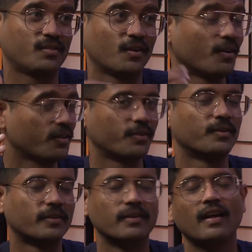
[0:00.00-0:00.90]
So
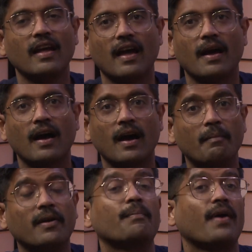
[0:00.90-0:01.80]
cool.
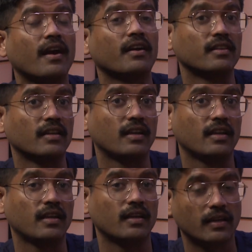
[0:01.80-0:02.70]
But
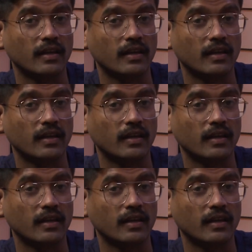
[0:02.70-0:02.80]
apparently,